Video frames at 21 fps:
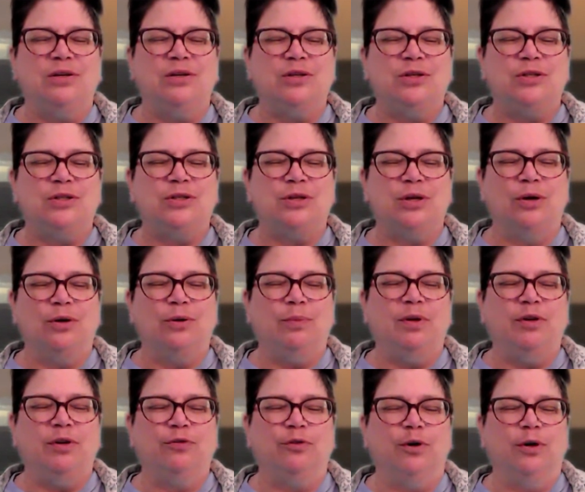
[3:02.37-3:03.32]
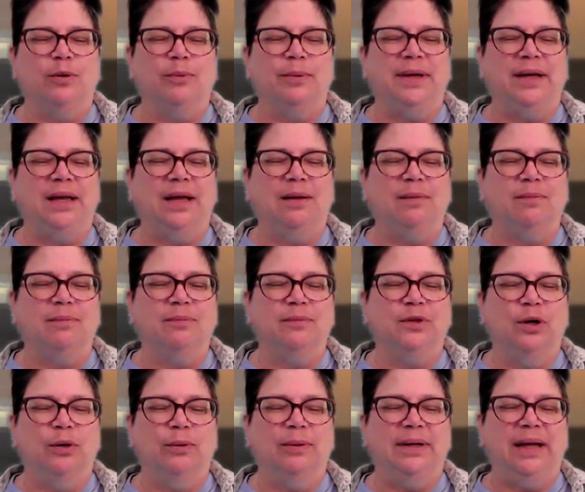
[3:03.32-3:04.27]
So before we get
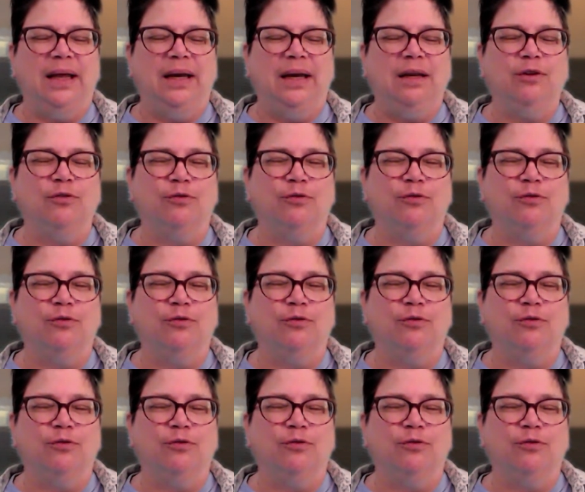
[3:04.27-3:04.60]
going any